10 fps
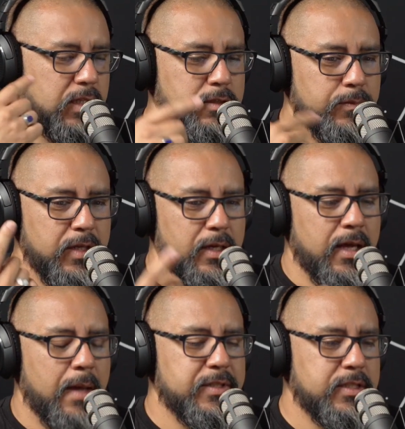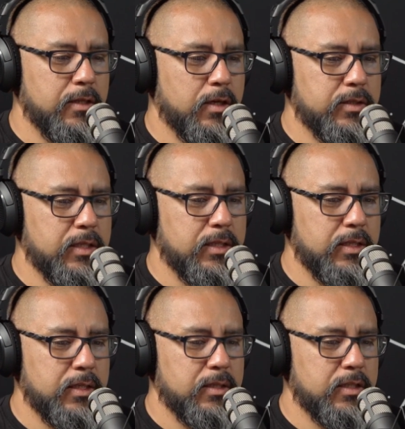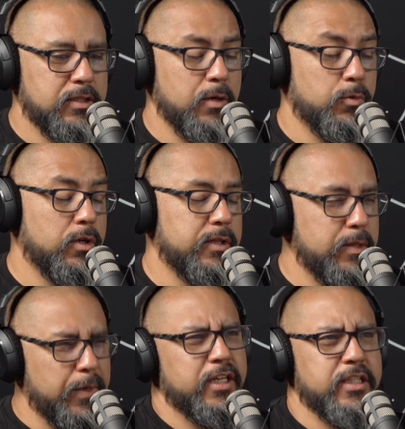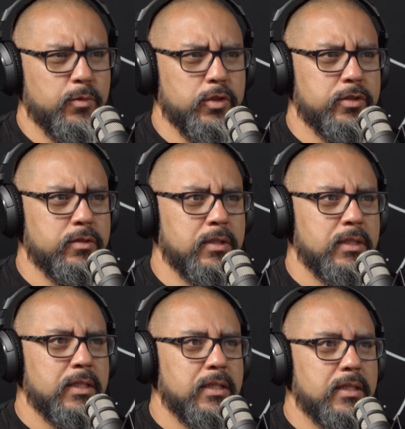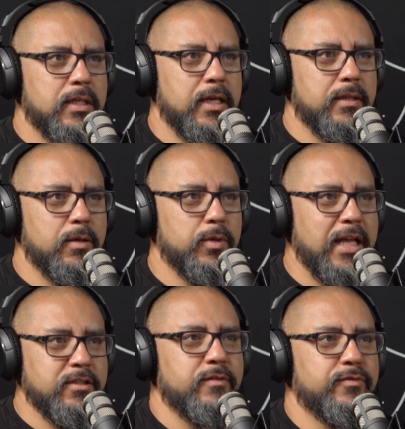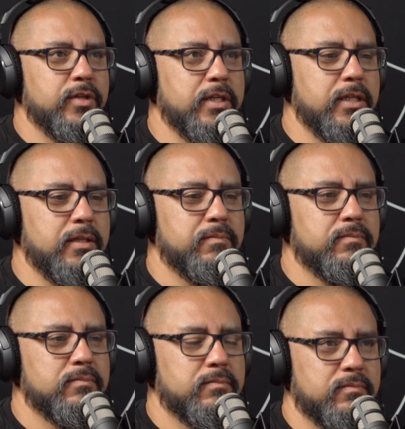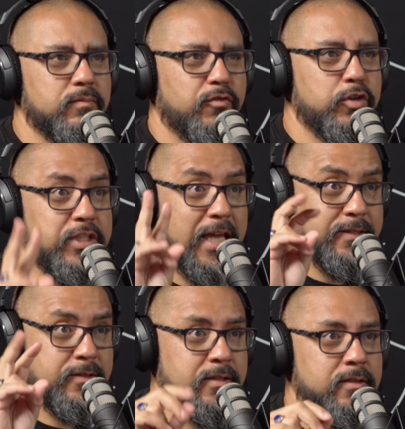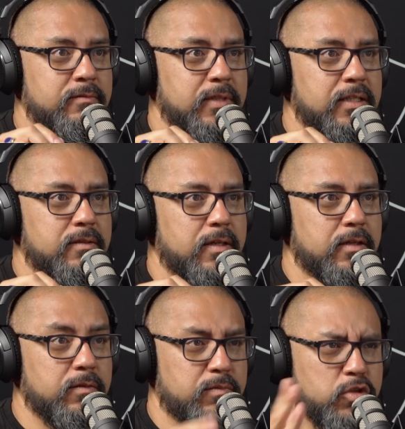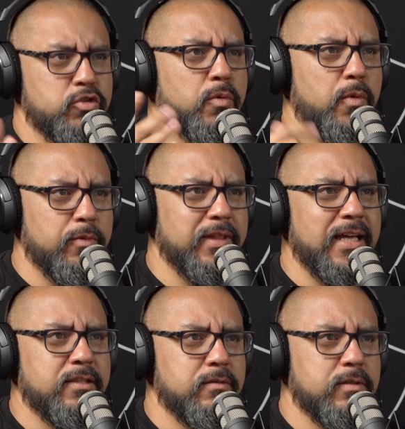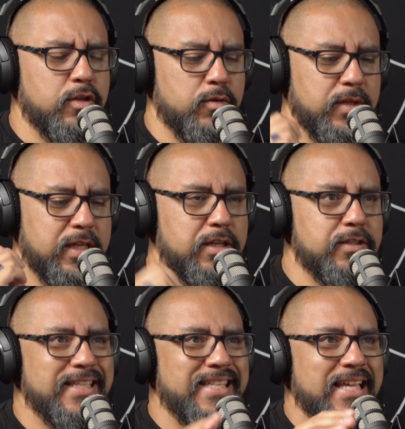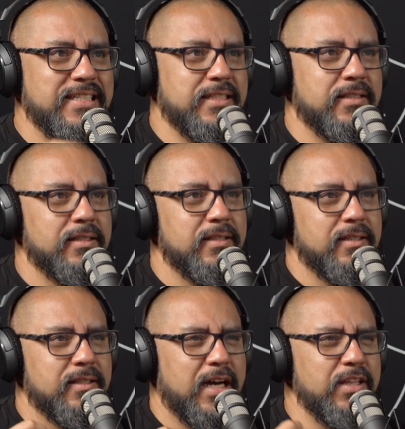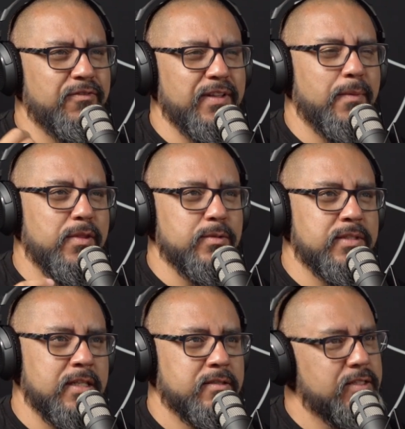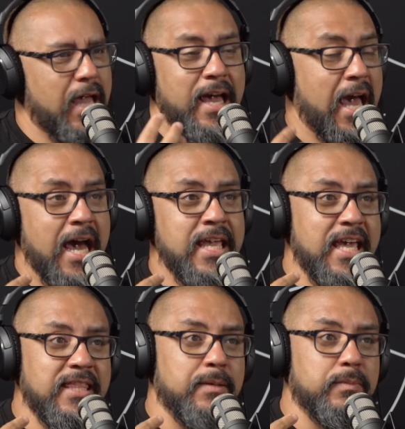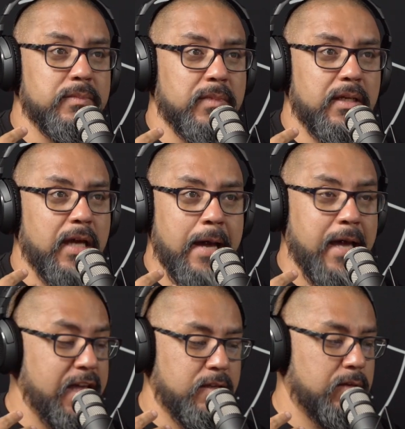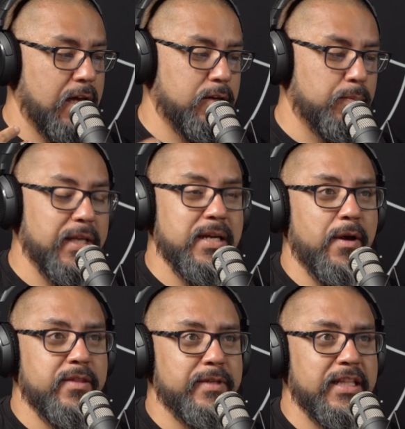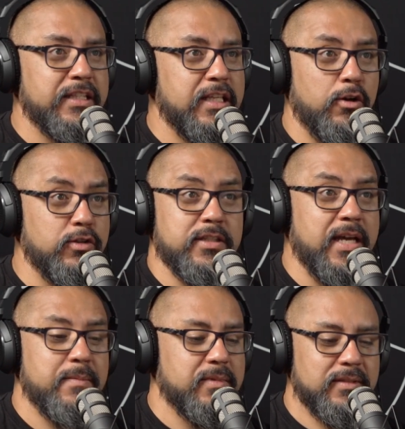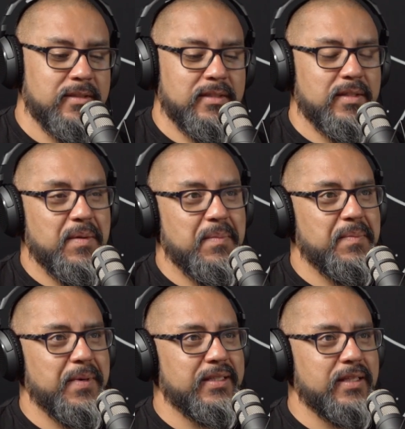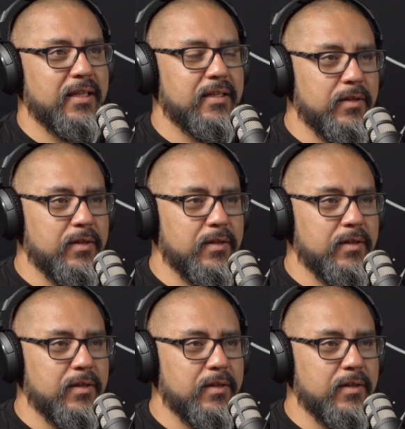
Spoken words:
that's something that happens a lot in the tech world, in the marketing world too. They will ask you for a test, right? Like, yeah, sure, we would like to. So here's a test. How you feel about those tests? Because I hate them. I complain about them in LinkedIn all the time. But like,